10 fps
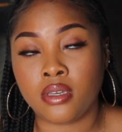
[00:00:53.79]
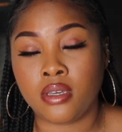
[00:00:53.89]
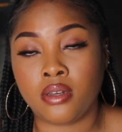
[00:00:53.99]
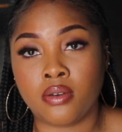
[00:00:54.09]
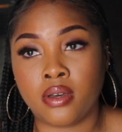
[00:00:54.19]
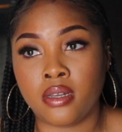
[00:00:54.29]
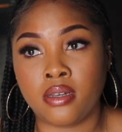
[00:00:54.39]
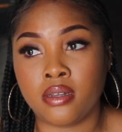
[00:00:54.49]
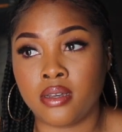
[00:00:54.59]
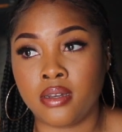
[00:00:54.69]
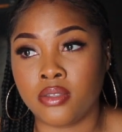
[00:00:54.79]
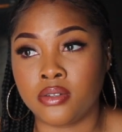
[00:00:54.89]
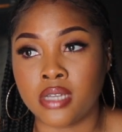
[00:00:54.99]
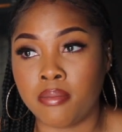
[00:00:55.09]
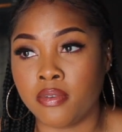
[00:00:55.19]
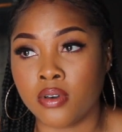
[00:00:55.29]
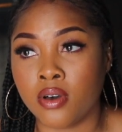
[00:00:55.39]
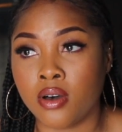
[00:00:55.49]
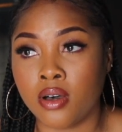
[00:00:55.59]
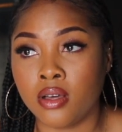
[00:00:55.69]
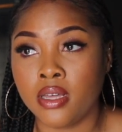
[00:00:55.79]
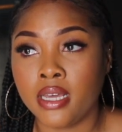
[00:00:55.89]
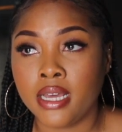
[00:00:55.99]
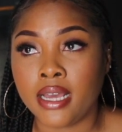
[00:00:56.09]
you know, an, another type of call